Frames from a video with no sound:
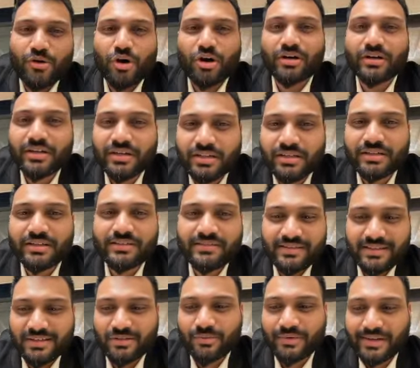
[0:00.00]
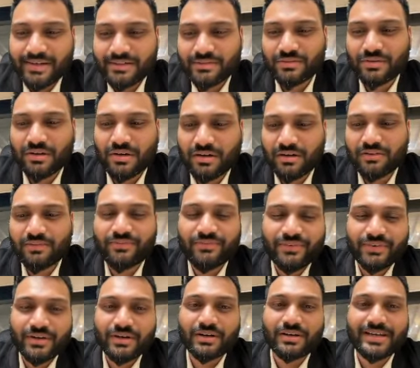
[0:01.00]
ordered sequence of
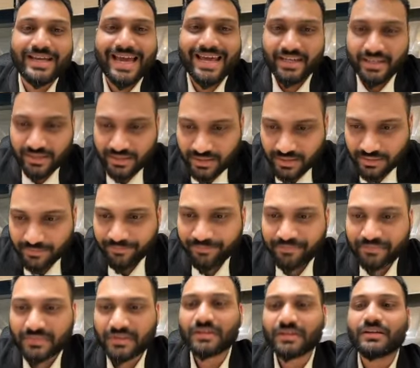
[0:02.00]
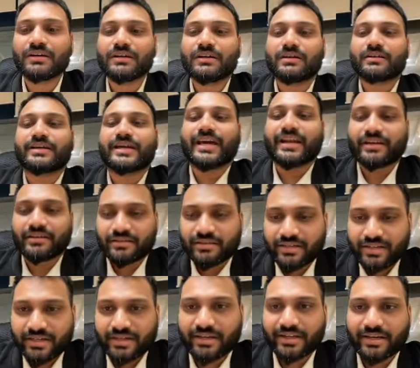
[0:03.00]
character
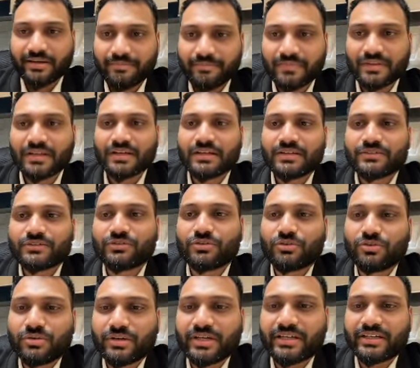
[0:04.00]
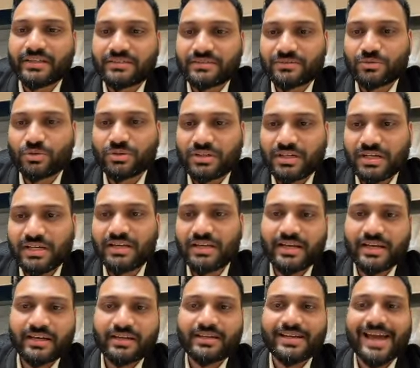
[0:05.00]
data type. So it is totally
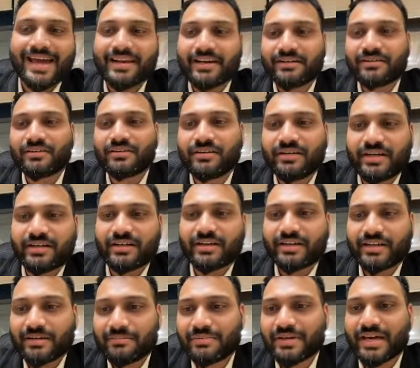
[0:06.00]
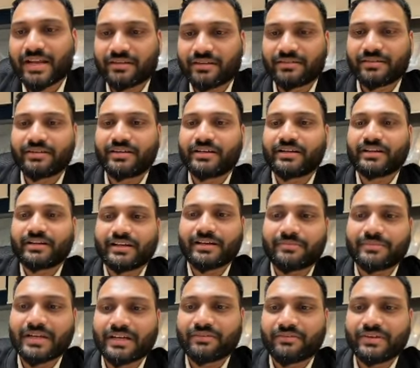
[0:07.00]
like character data type
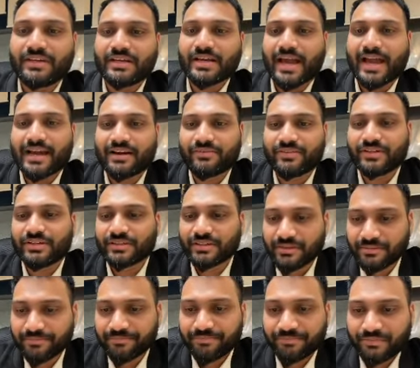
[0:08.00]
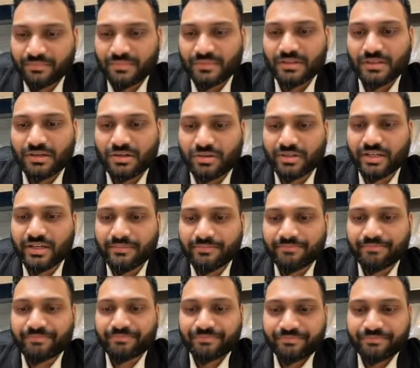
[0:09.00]
that we have here. Okay,